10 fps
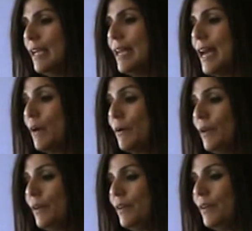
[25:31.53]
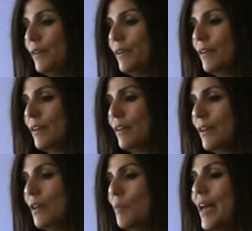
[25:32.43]
Now,
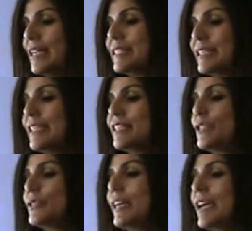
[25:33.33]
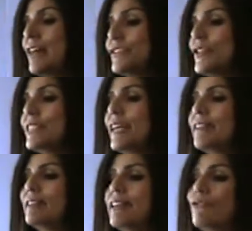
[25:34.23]
Palestinians today
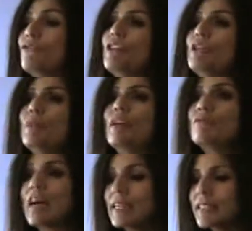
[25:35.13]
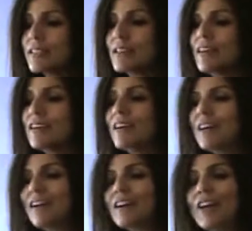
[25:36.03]
understand that freedom and rights
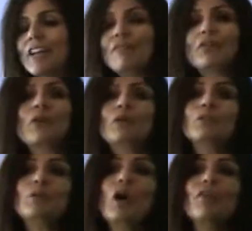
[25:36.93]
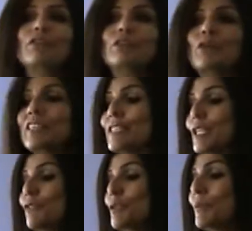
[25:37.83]
are never going to be offered on a
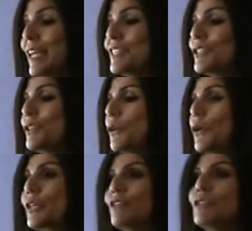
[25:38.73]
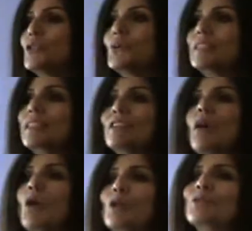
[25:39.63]
silver platter or given to us in the
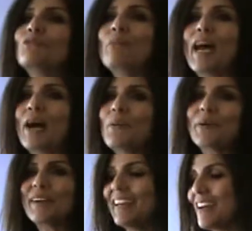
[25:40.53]
halls of power,